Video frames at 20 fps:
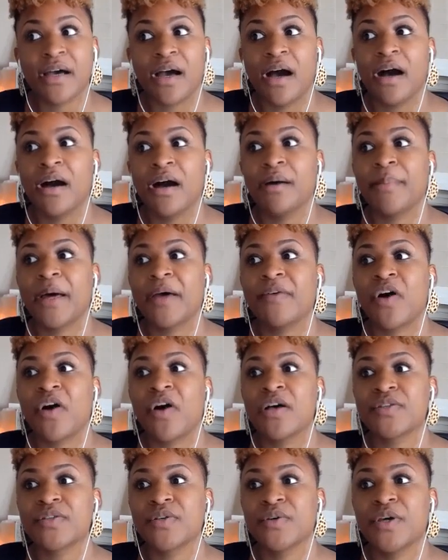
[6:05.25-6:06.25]
Um, I've
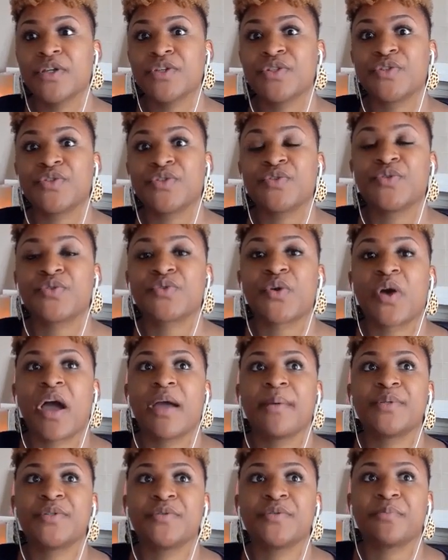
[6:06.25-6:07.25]
also introduced
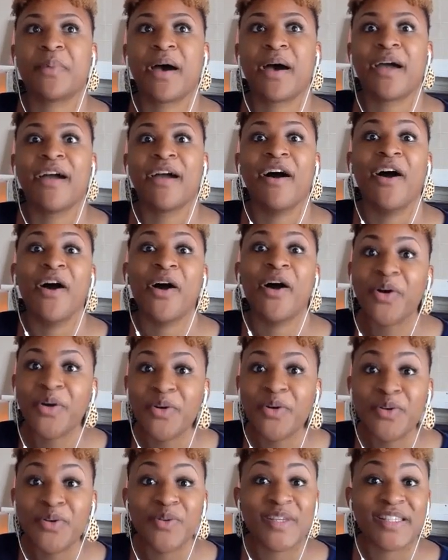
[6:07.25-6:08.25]
Scribe to my
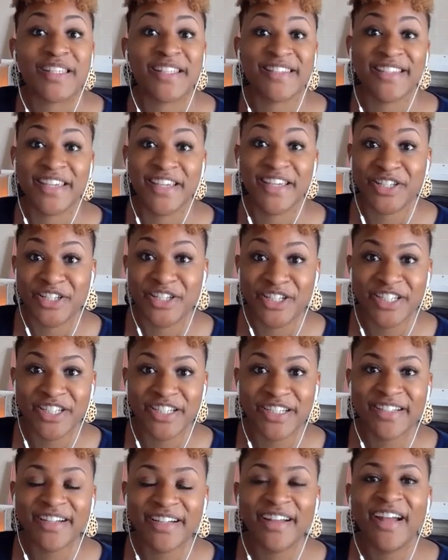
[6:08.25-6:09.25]
uncle, who is a teacher.
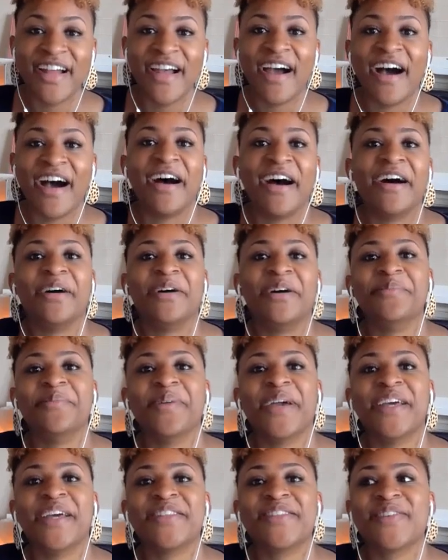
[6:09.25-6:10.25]
Um,
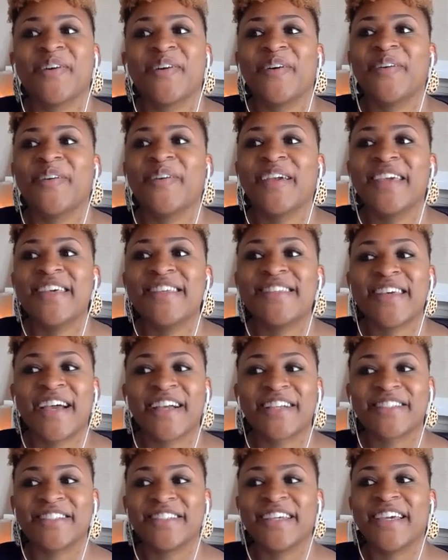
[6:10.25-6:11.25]
and so he's
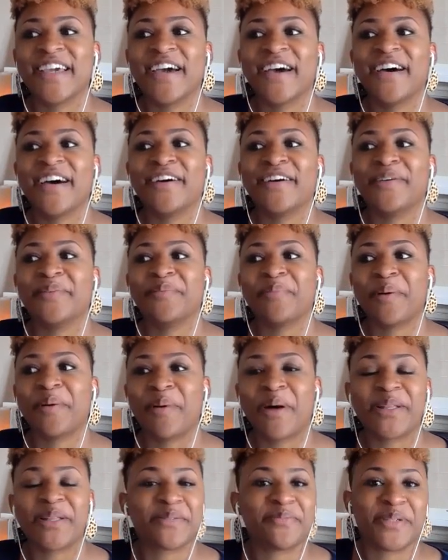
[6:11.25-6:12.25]
actually uh,
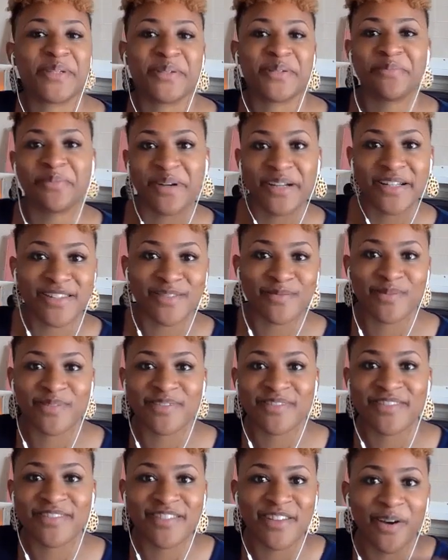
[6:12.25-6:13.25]
about to be a
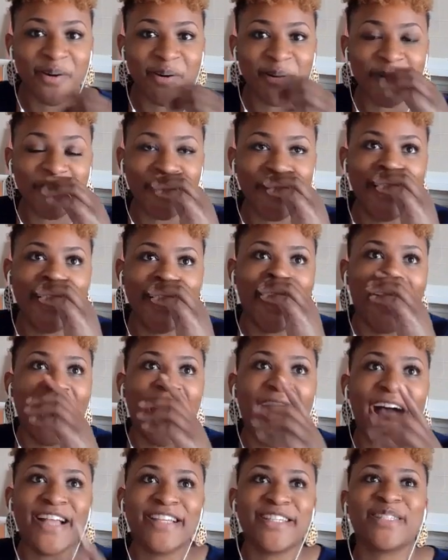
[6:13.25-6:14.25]
principal. So
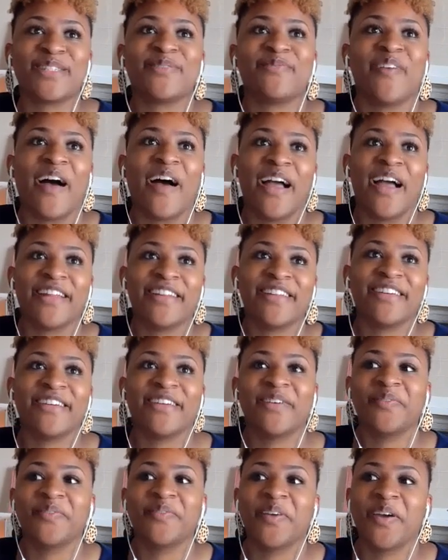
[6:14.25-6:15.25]
I just find
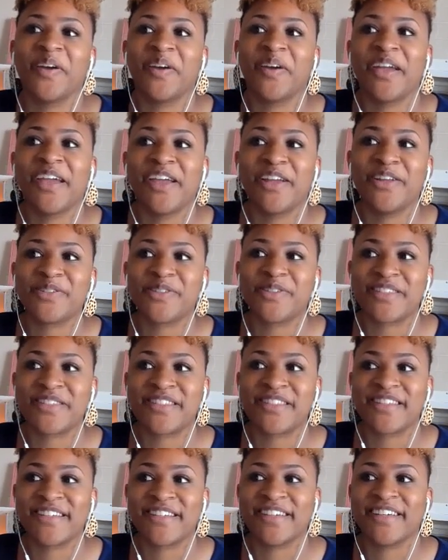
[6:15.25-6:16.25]
it very
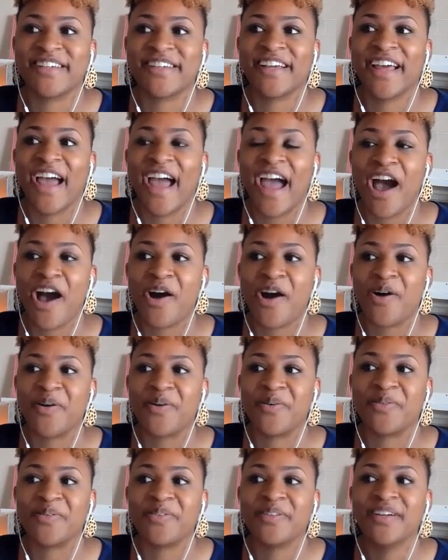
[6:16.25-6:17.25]
interesting
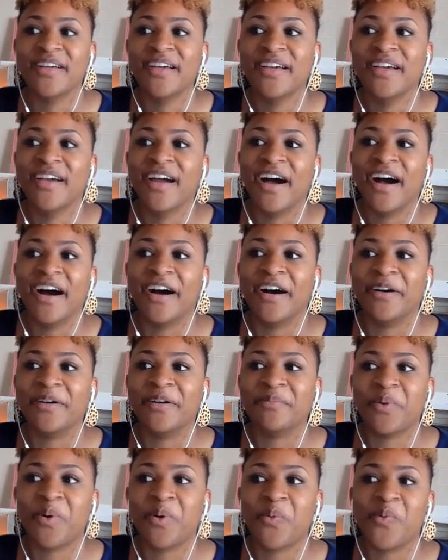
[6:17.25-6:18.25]
how
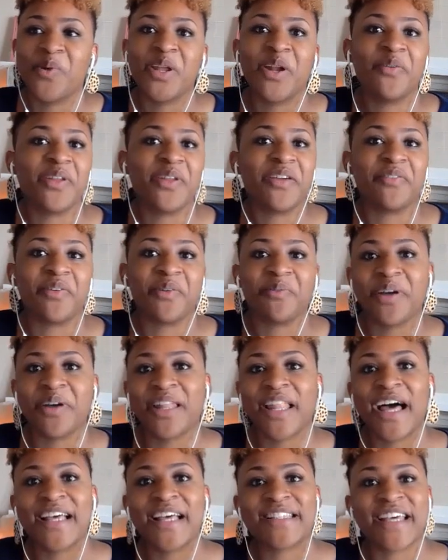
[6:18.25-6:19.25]
um, we don't even
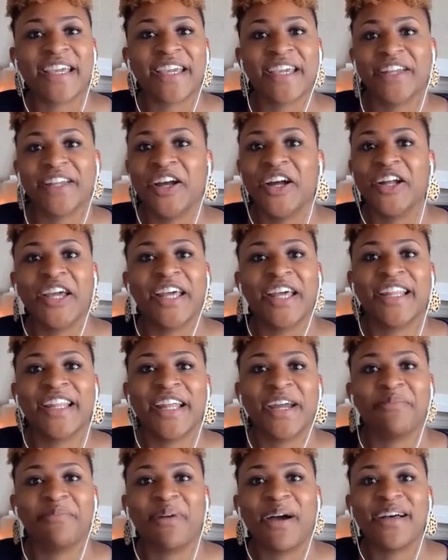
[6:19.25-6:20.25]
realize, like in our day to
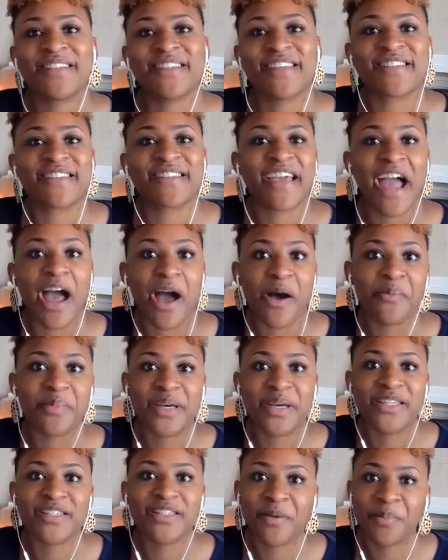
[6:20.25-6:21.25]
day process, like how
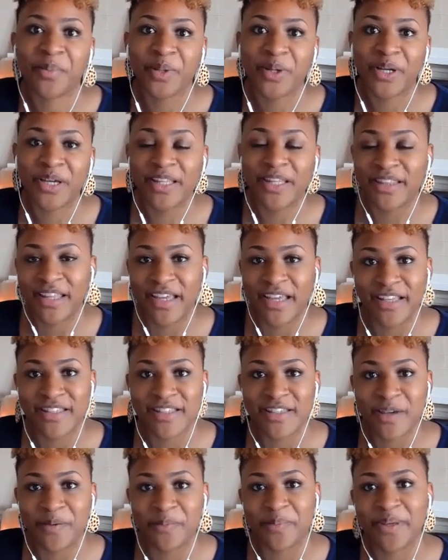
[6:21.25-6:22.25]
much simpler
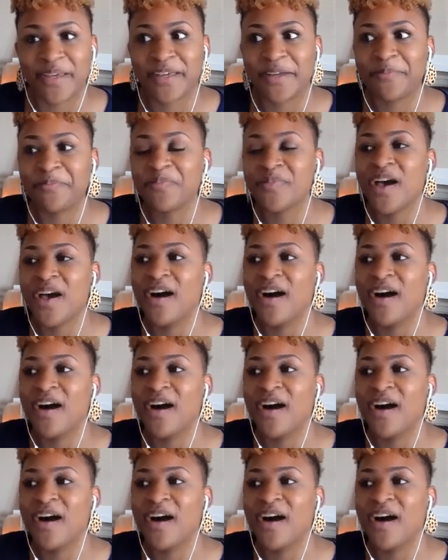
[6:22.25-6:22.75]
things could be.